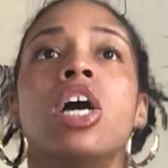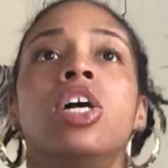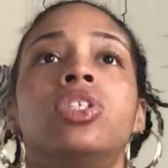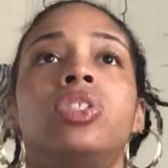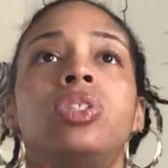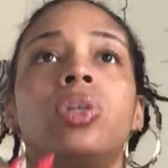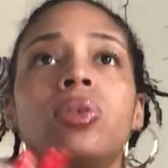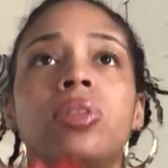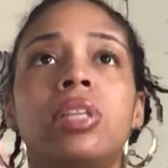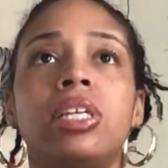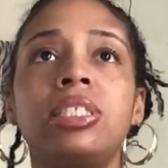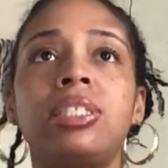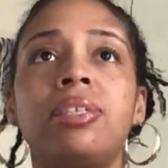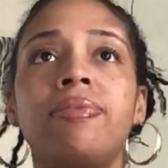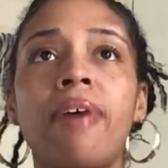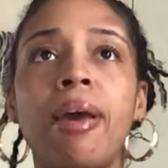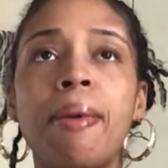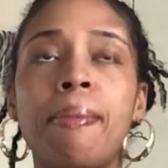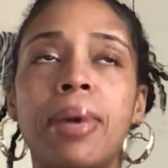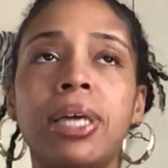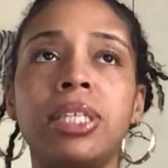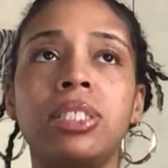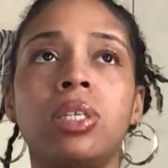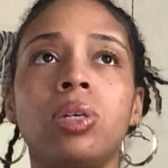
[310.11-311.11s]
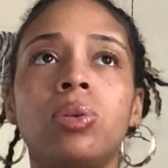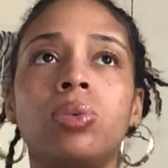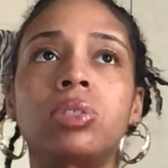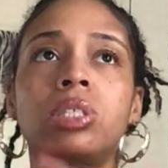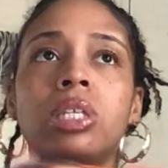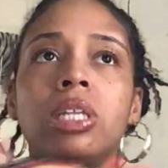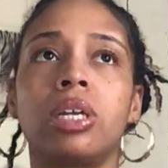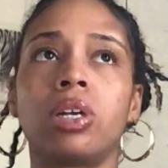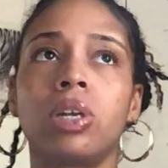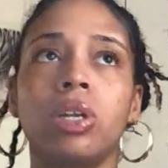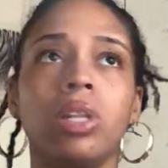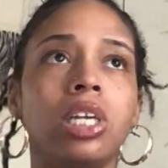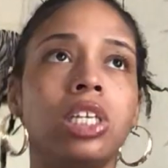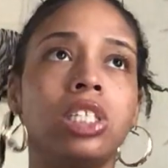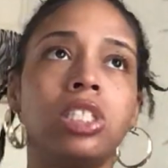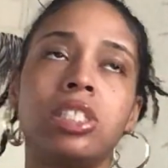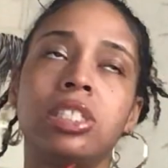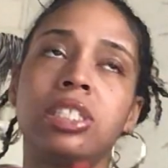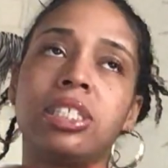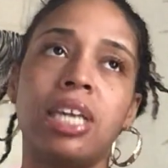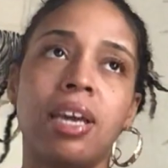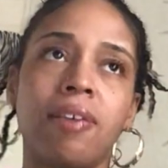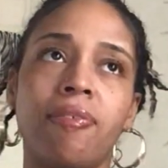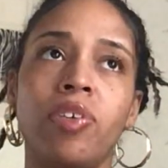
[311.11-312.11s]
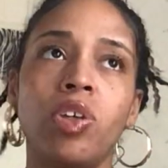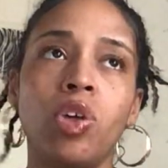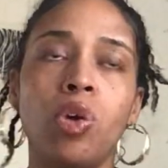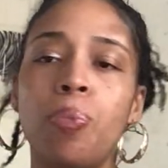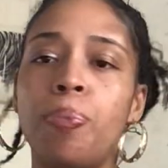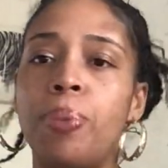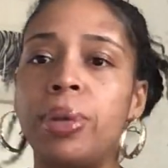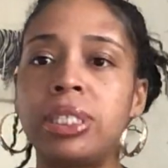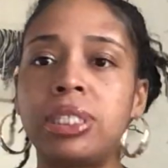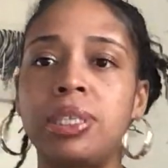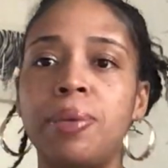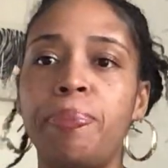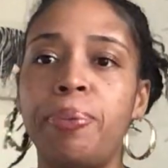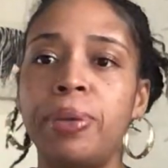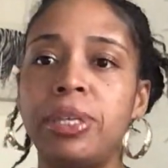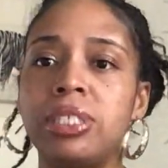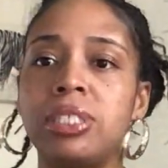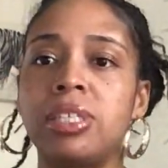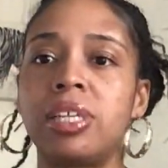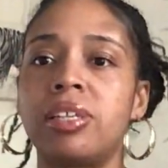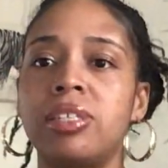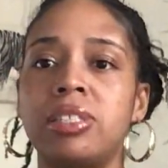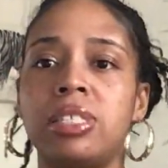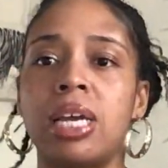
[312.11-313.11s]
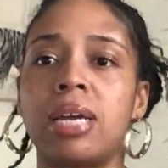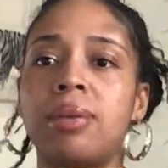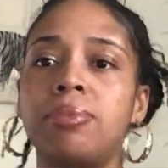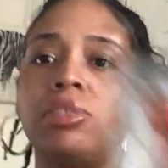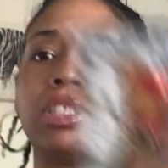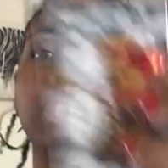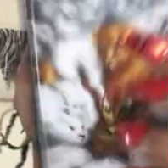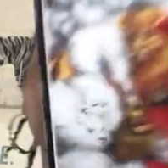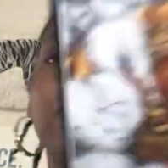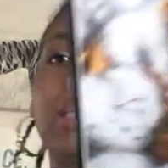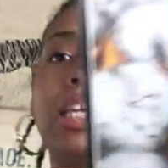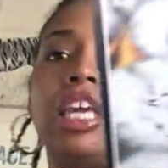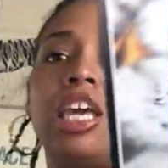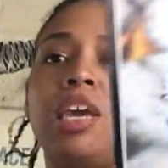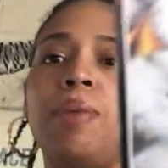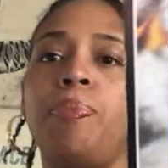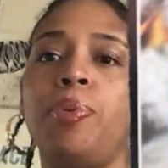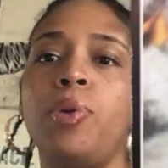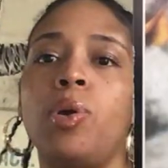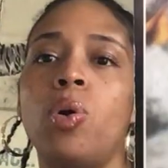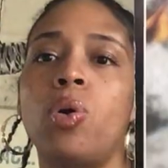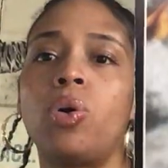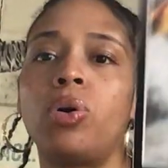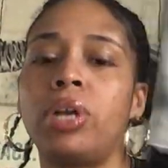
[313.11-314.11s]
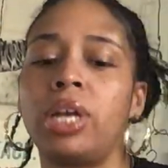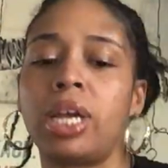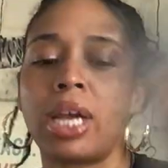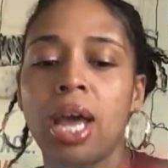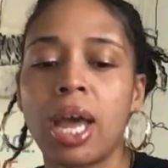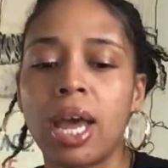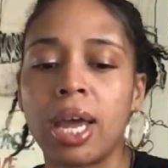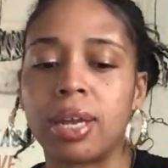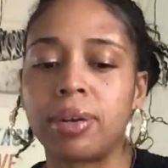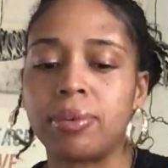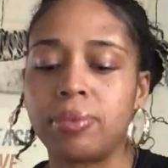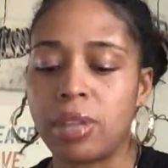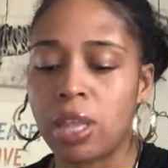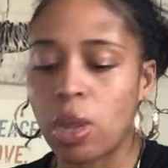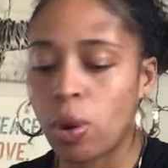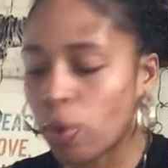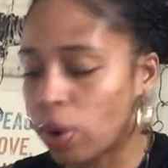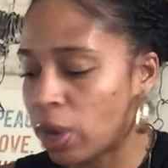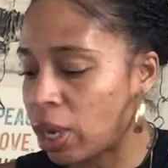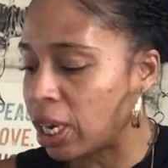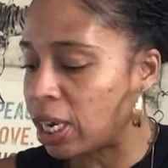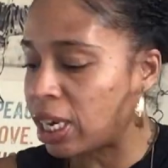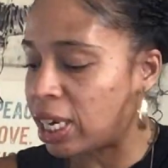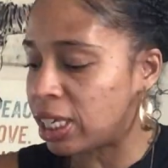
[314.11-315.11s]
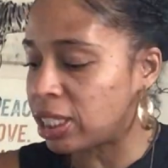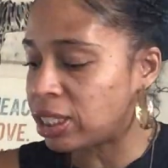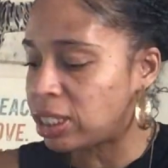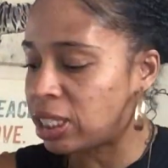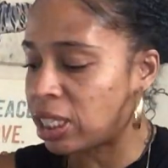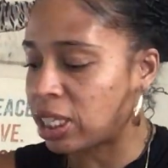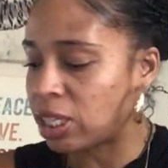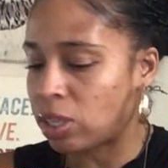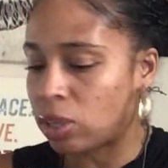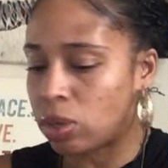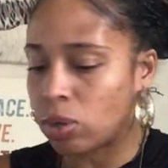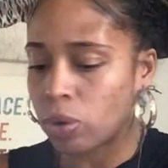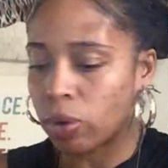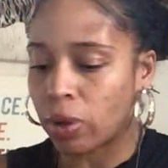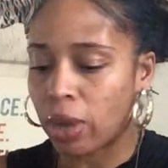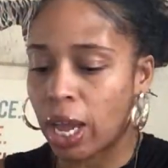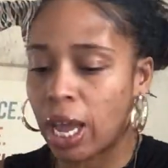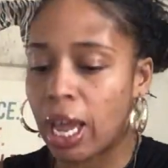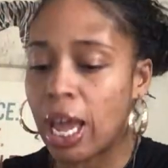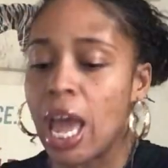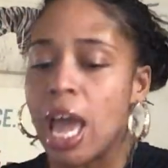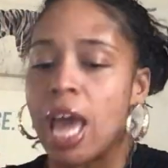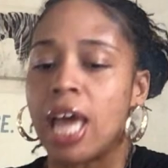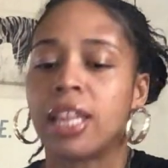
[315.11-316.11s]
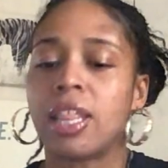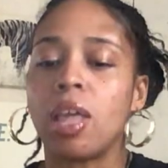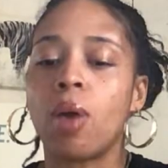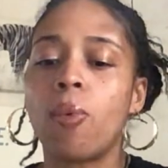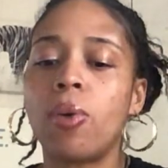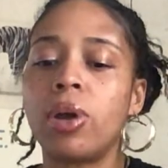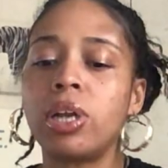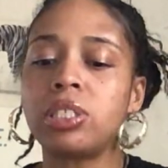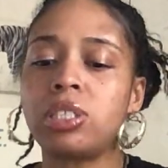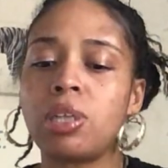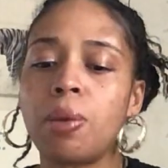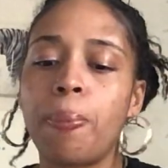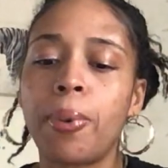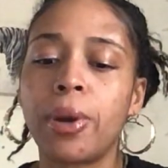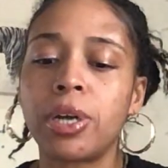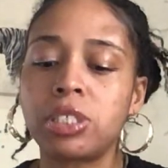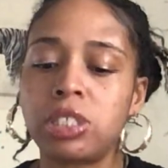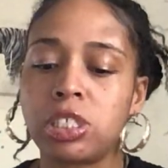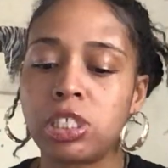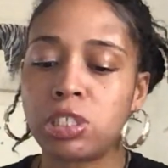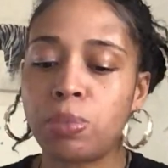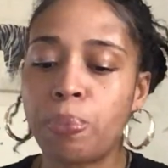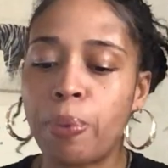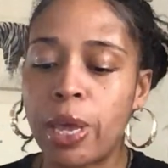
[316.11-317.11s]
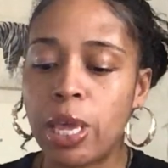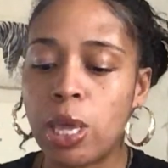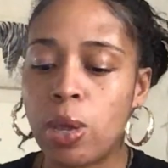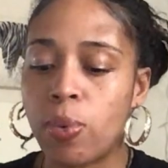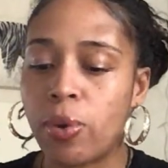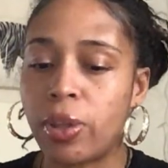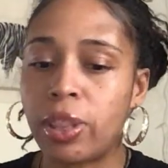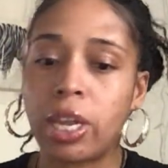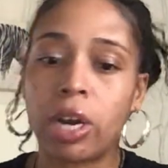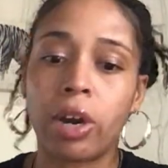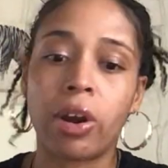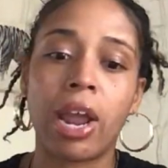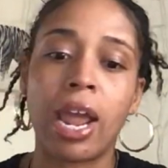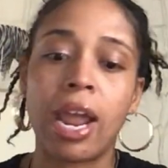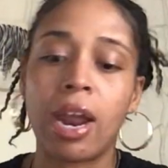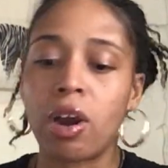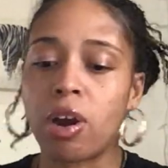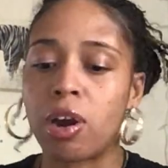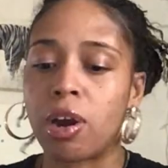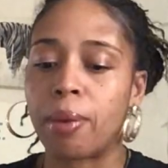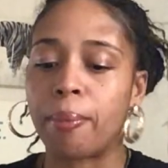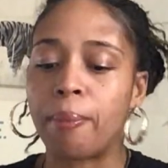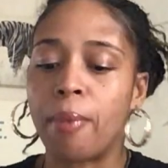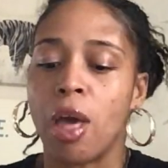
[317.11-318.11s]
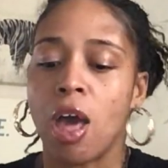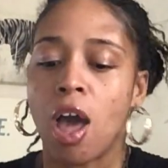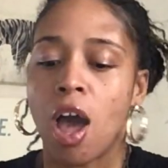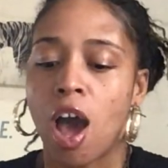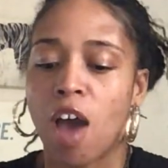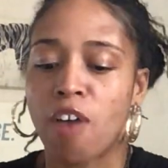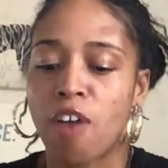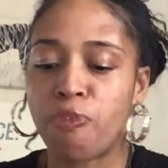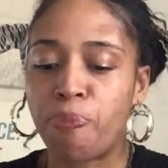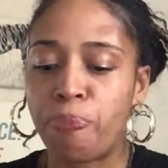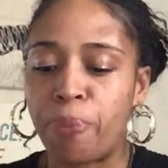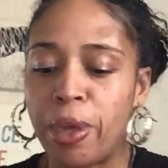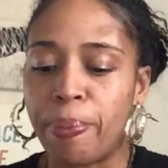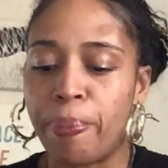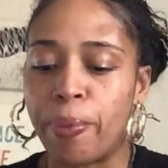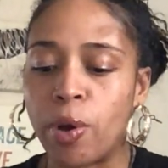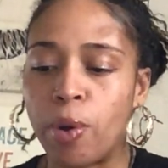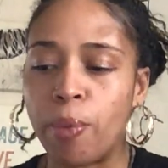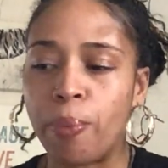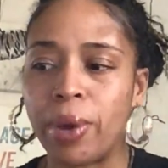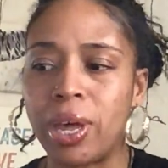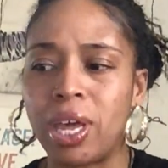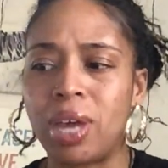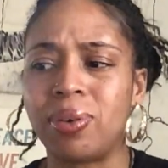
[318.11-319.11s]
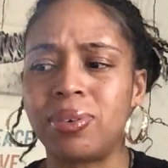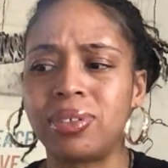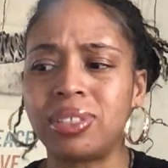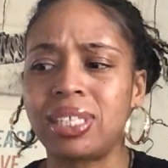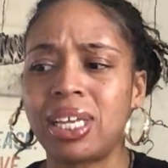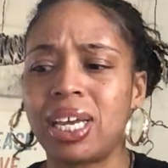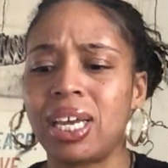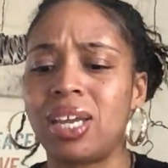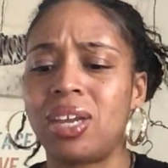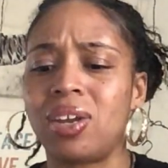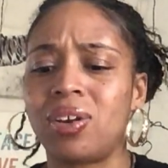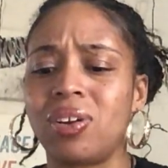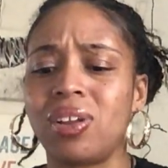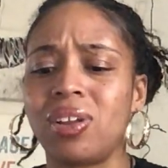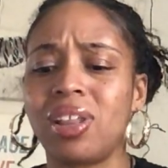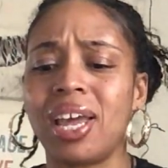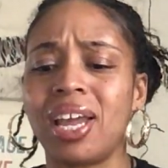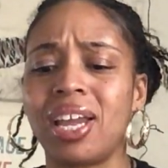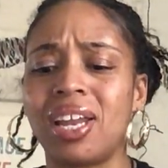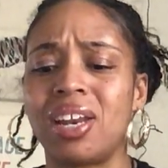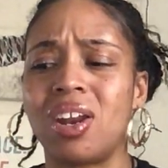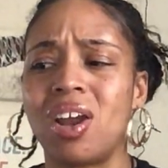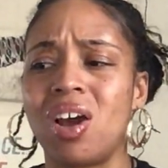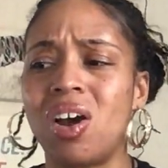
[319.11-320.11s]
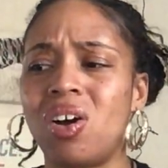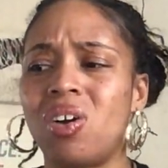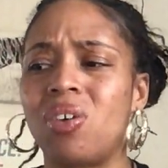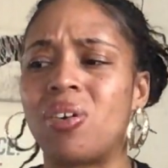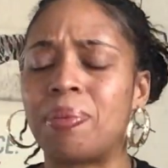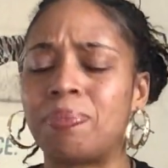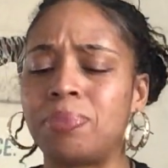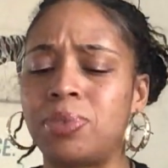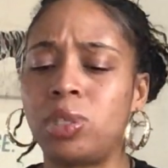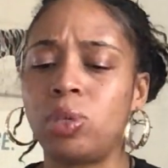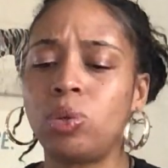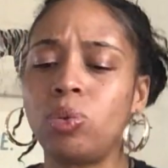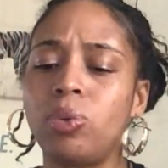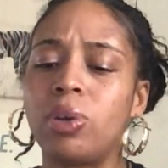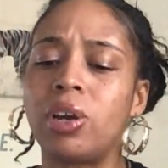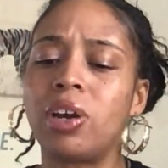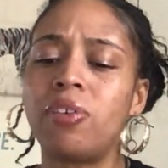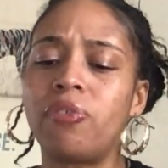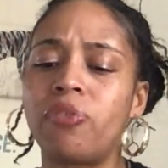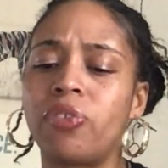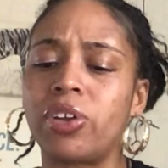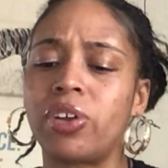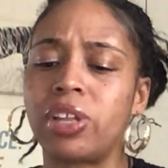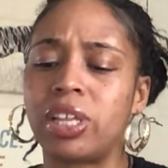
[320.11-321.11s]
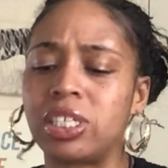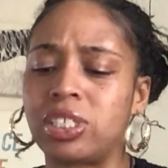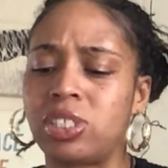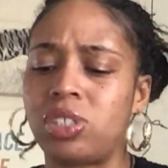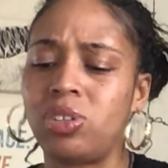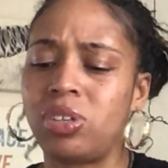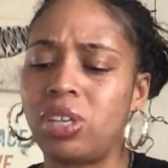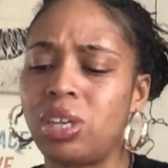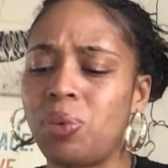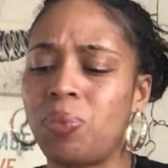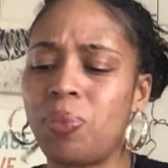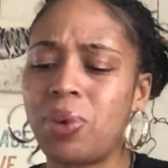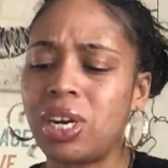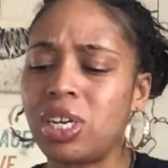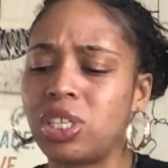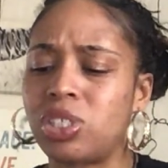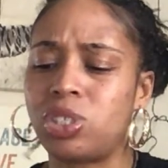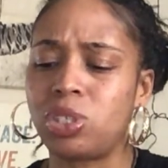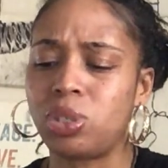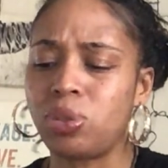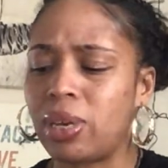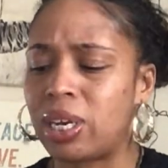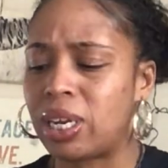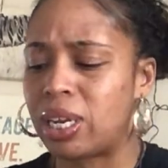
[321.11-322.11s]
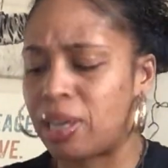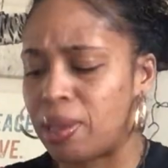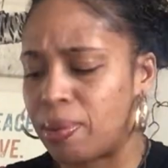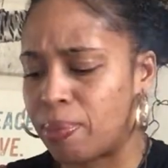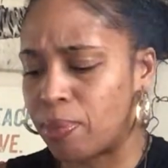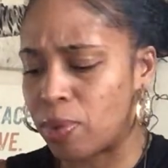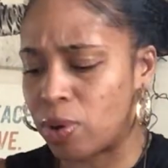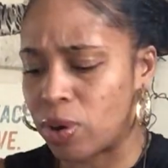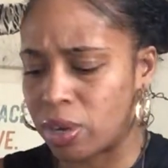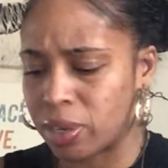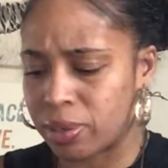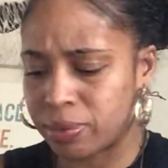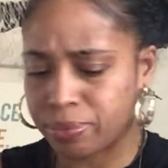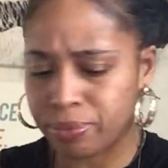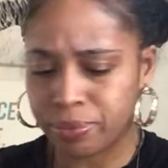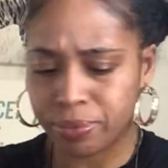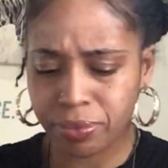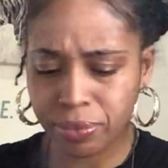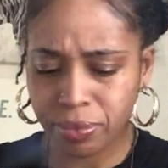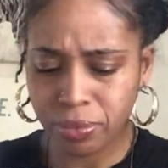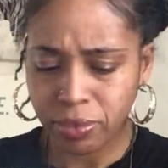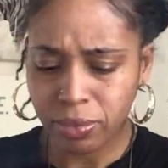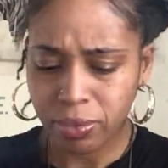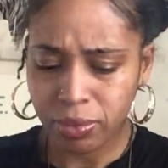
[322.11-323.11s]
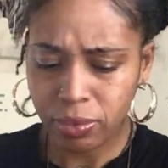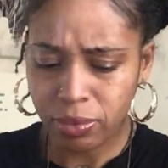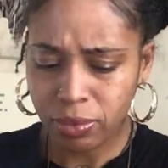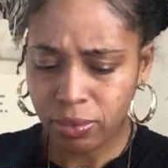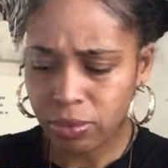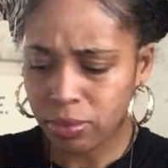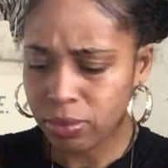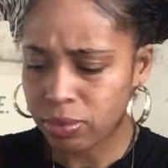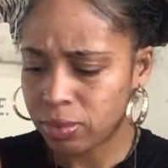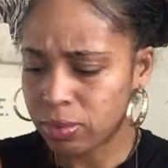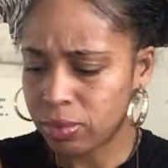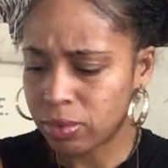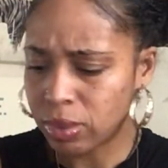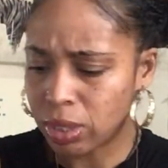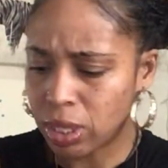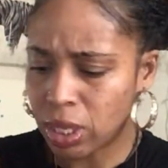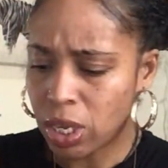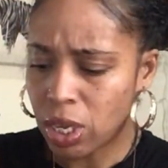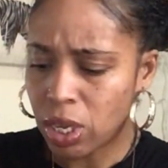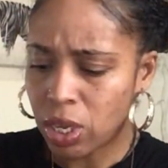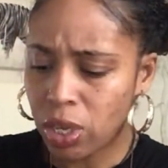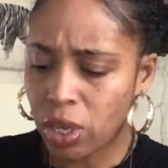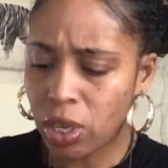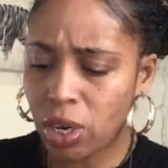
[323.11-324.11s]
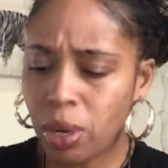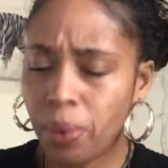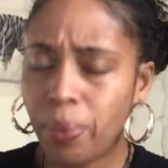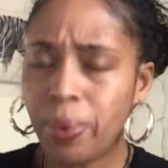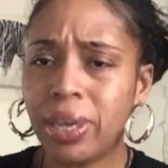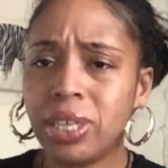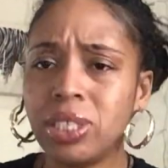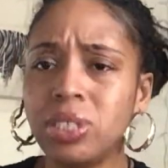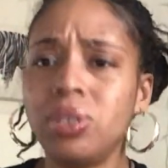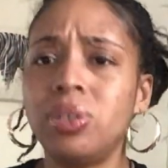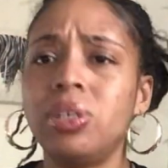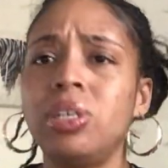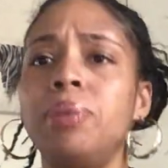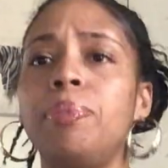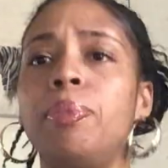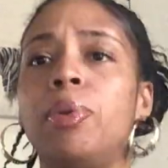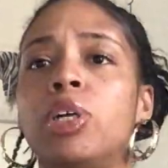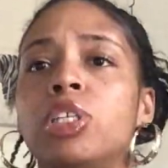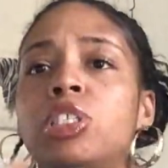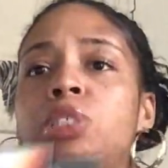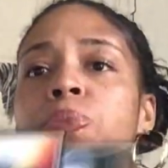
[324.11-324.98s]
So this divine masculine was literally just giving you bits and pieces of the time just to keep you holding on. They were conditioning you, okay? They wanted to participate you in their harem of people, but it was like, you're like, no, I'm too good for this. You didn't want to do it anymore. You didn't want to do it anymore.